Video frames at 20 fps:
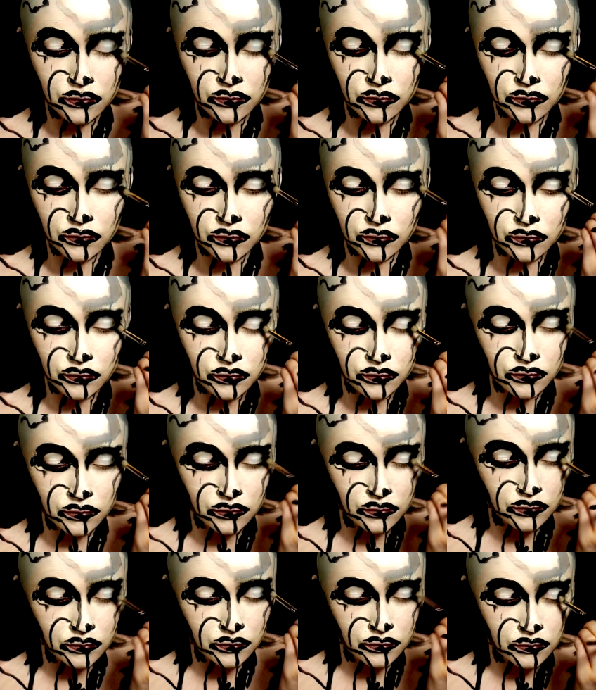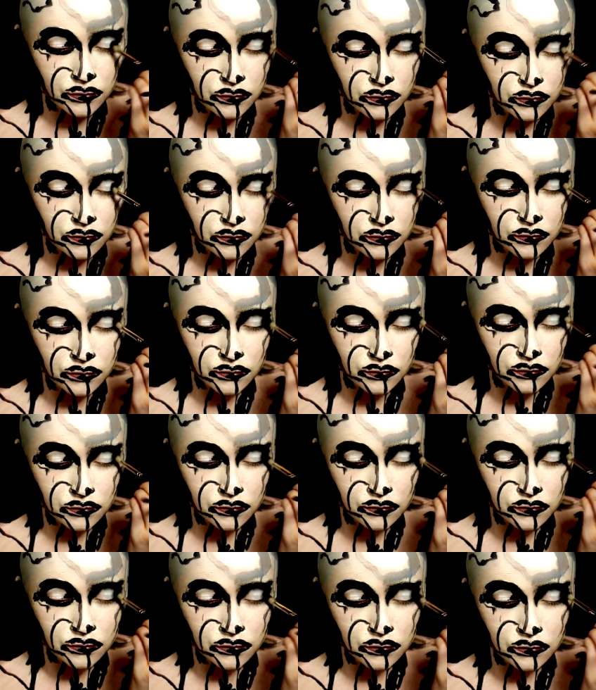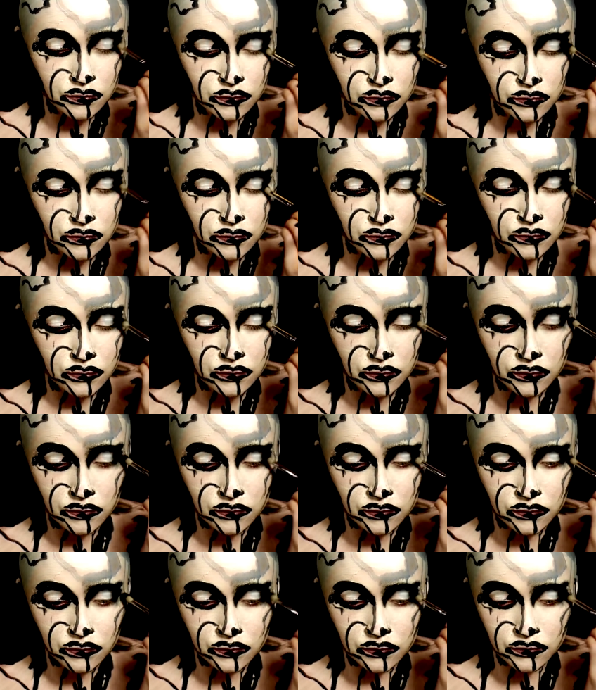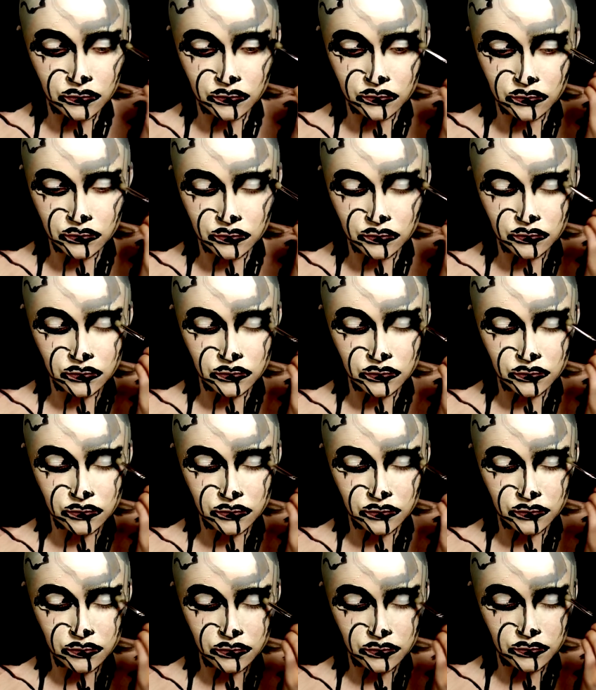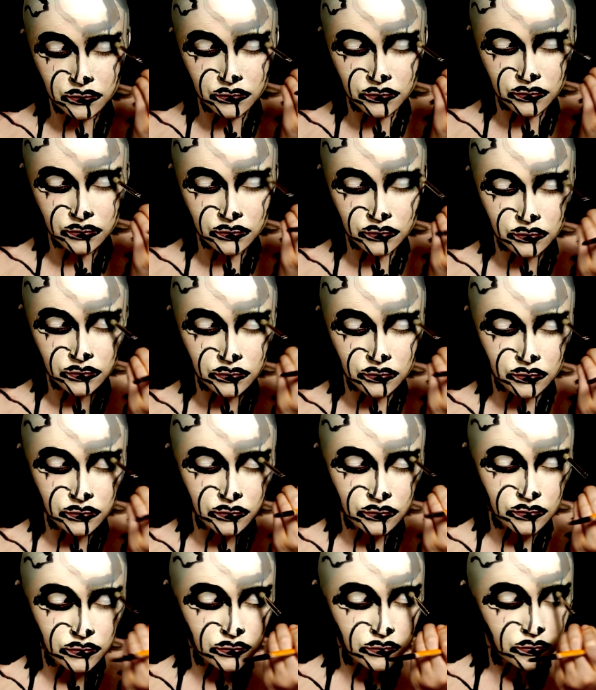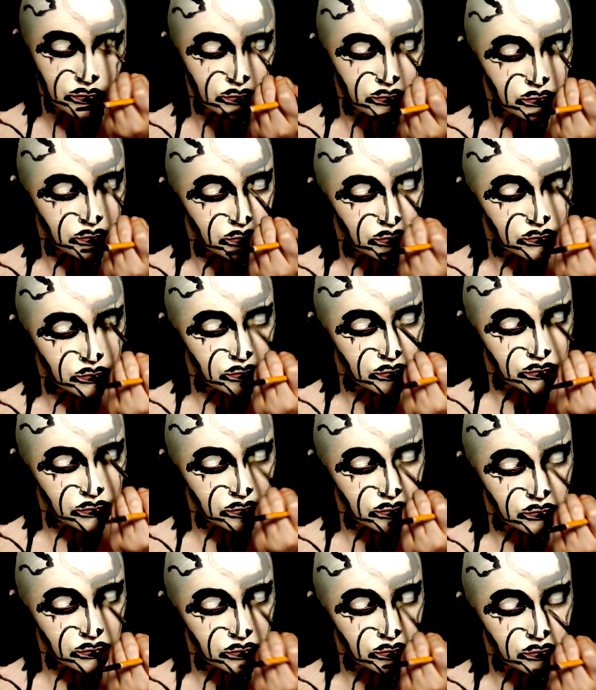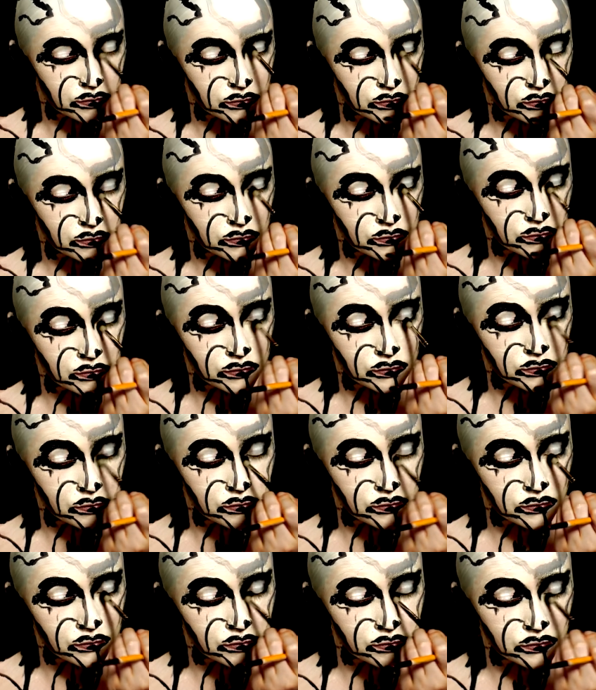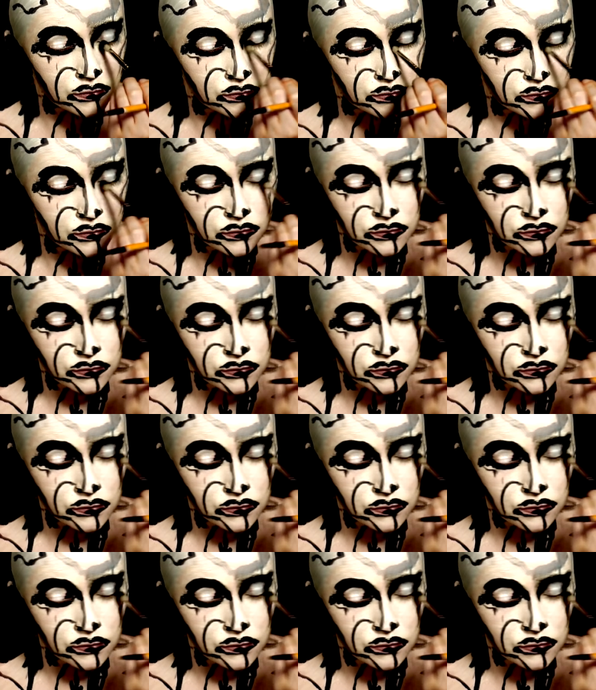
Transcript: Anyhoodle, did my camera overheat at the start of the first effects of watercolor being put into place? Yeah.